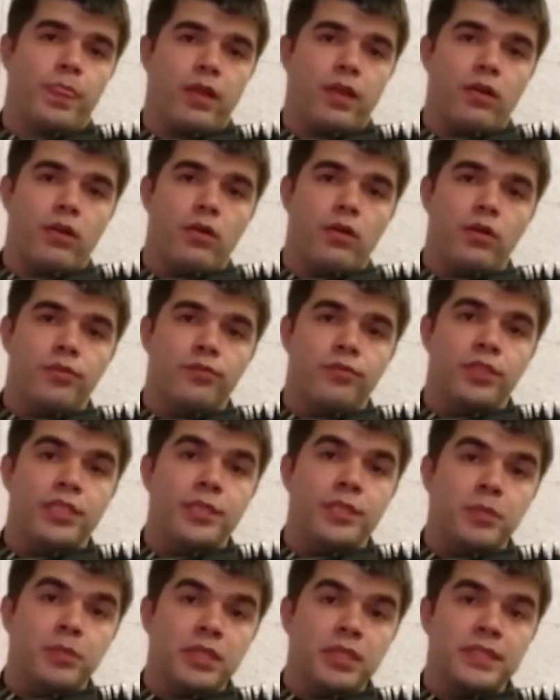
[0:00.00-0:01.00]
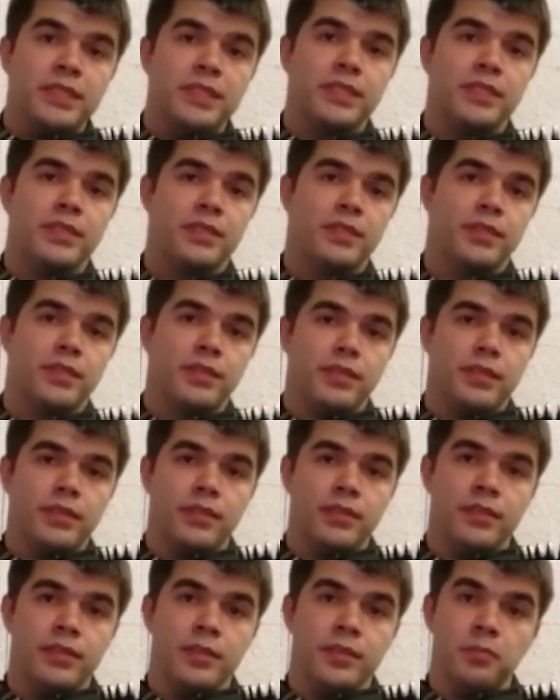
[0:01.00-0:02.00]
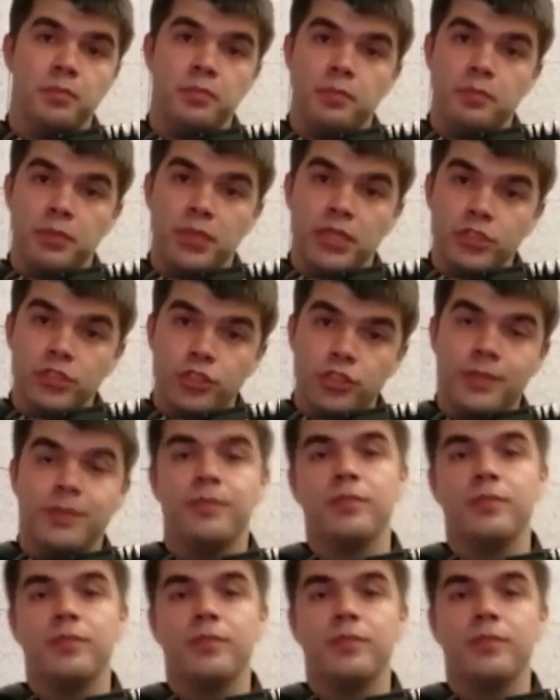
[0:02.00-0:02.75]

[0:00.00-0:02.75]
on the deepest pitch